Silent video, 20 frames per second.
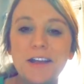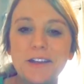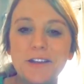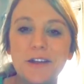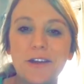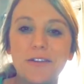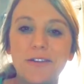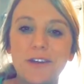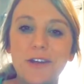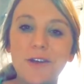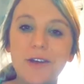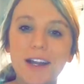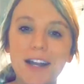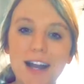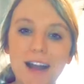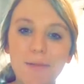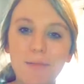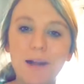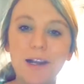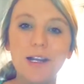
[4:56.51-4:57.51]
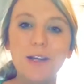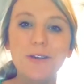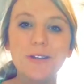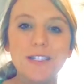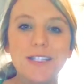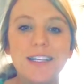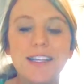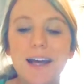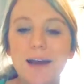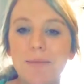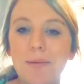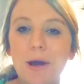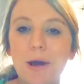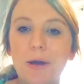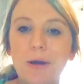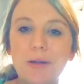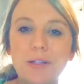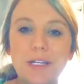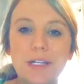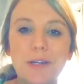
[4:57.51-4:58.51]
So if you get up and you see that
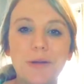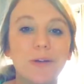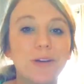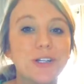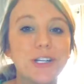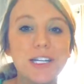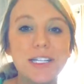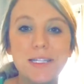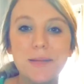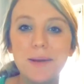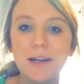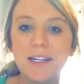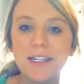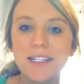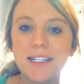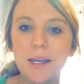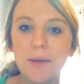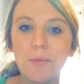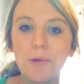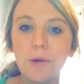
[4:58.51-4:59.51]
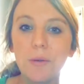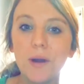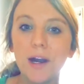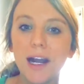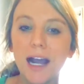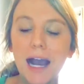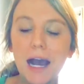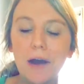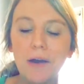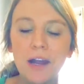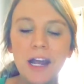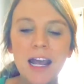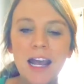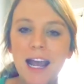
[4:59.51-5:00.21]
post and you were just about to skip your workout,